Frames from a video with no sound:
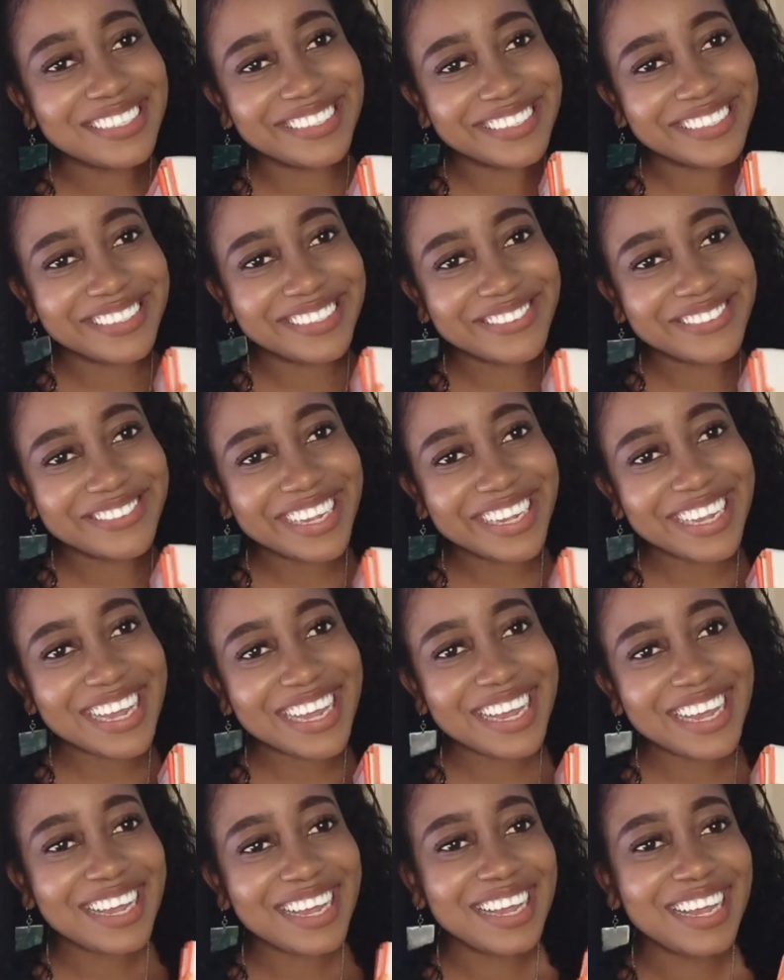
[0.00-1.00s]
Oh
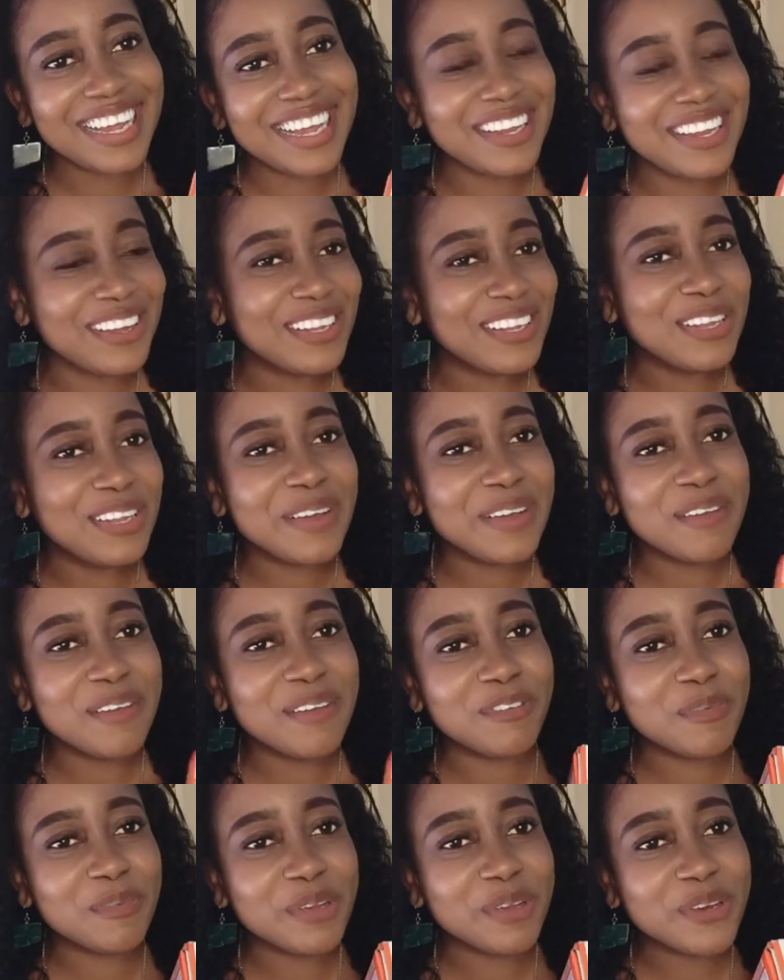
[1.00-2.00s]
my god, all the way
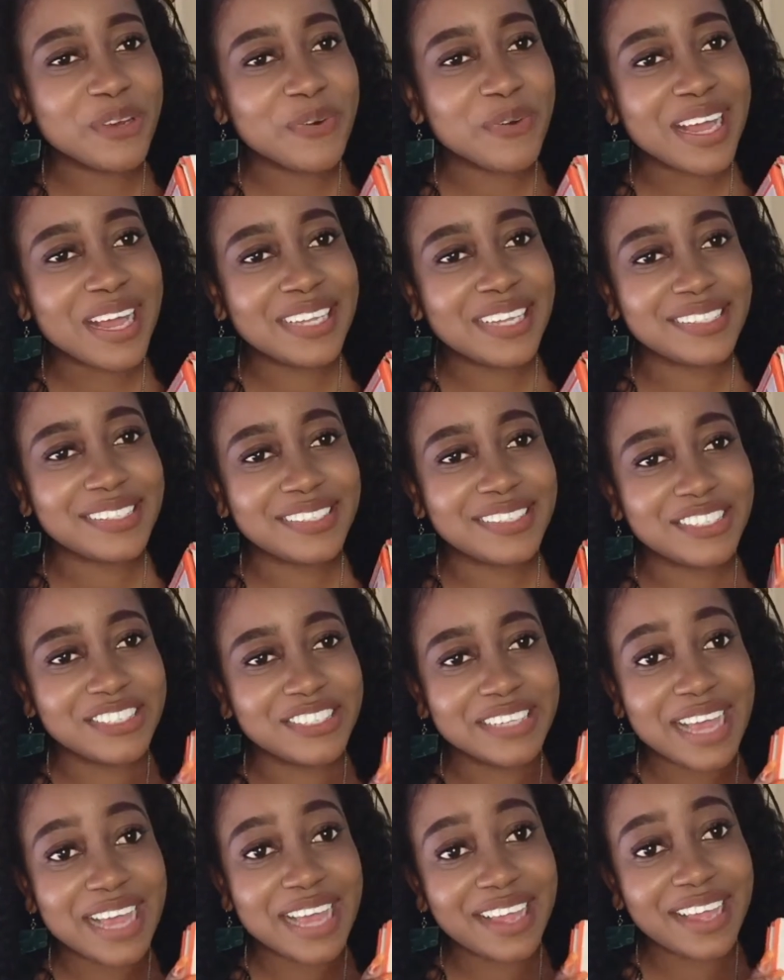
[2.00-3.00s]
from US
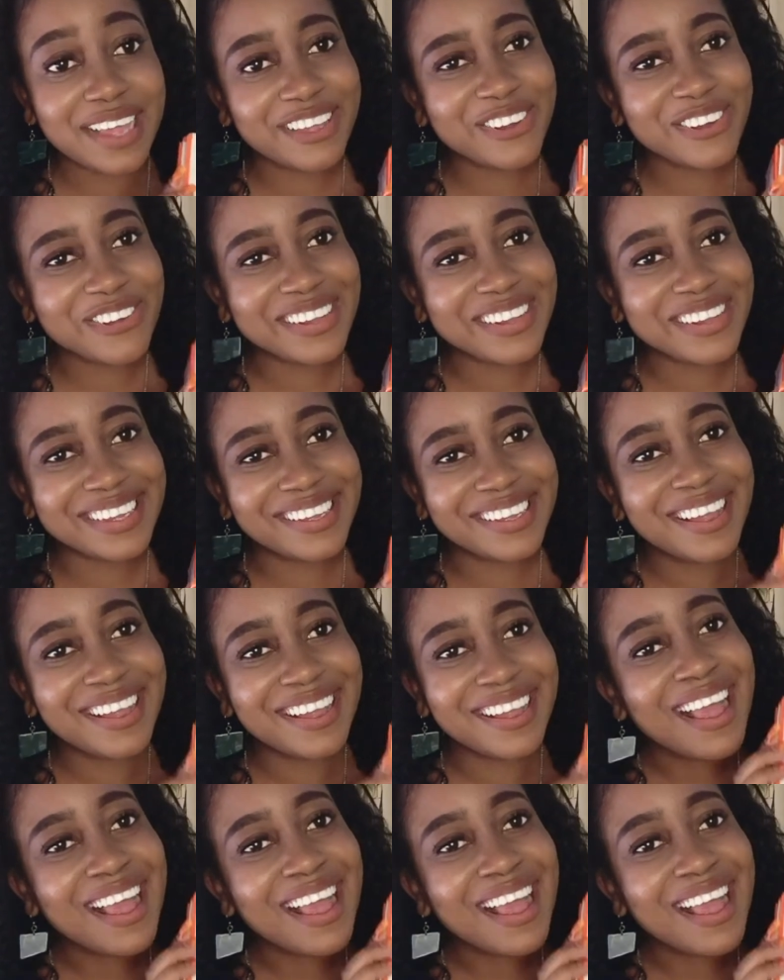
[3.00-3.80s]
to Angola.